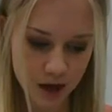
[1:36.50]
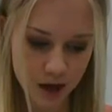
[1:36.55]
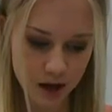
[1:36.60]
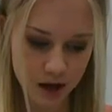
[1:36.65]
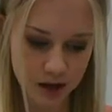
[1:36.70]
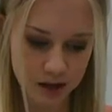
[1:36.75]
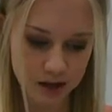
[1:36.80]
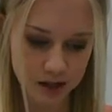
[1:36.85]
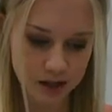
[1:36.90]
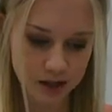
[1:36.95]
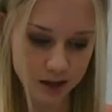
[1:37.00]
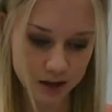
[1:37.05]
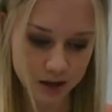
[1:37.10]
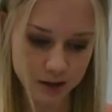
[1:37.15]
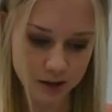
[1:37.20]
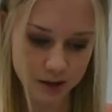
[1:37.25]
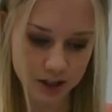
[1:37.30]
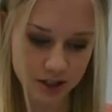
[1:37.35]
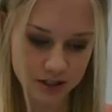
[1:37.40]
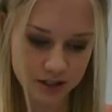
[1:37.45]
I
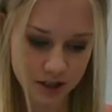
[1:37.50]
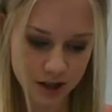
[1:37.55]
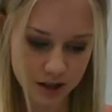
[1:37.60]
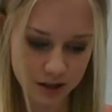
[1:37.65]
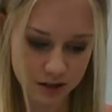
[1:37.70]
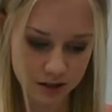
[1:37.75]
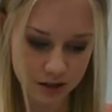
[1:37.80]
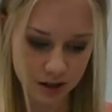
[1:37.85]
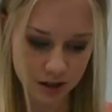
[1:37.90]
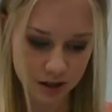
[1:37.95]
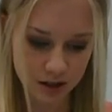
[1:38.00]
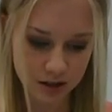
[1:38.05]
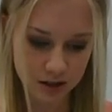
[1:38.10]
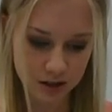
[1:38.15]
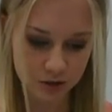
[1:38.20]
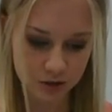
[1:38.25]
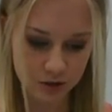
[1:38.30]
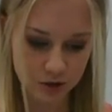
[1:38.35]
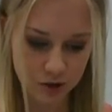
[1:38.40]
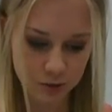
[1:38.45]
declare, she said,
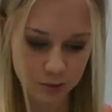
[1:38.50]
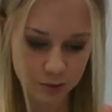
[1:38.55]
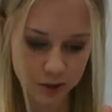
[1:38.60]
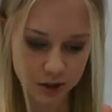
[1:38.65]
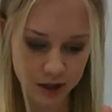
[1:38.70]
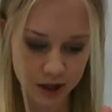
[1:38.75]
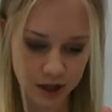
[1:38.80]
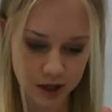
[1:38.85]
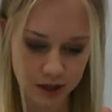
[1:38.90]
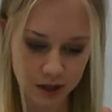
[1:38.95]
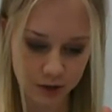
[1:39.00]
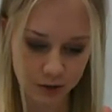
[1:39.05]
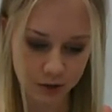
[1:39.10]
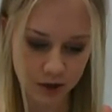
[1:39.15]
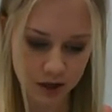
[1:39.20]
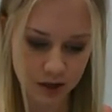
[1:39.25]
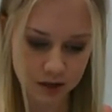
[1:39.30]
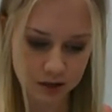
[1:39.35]
you two play in the creek